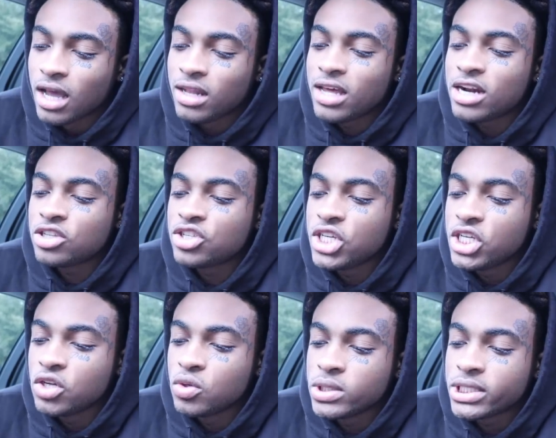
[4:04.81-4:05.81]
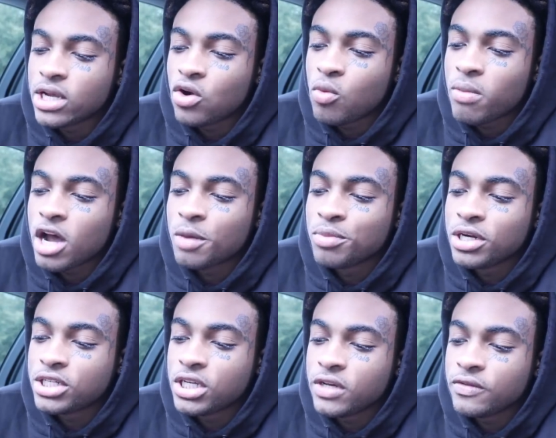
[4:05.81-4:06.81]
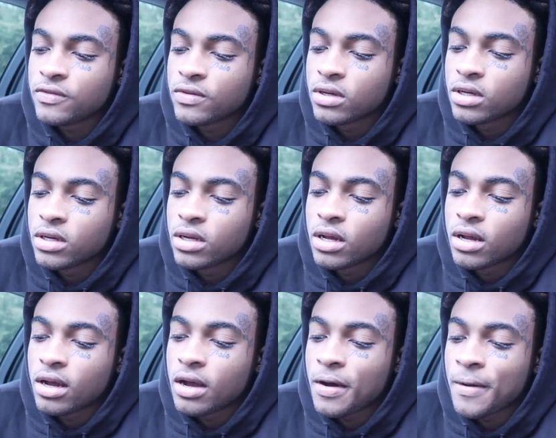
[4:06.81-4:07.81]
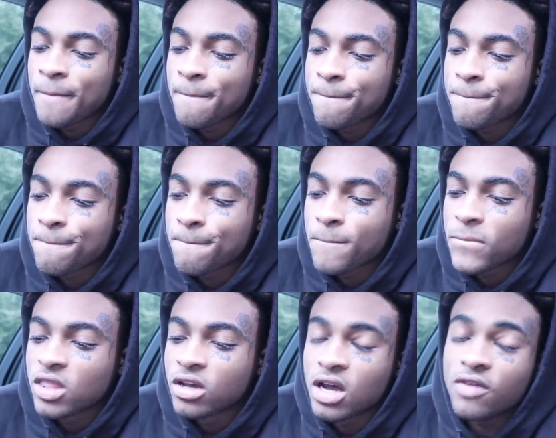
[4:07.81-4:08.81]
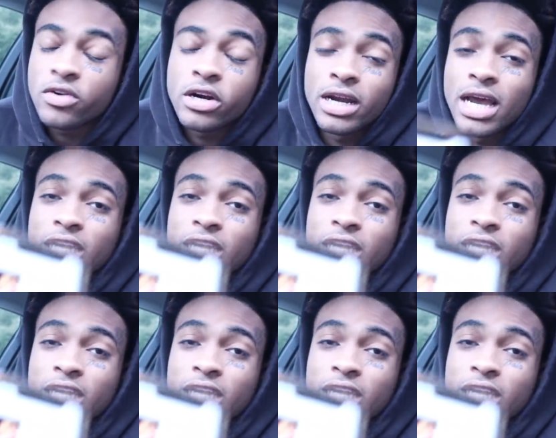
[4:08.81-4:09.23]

A Letter to You, single by Bree Chief. Um, the cover art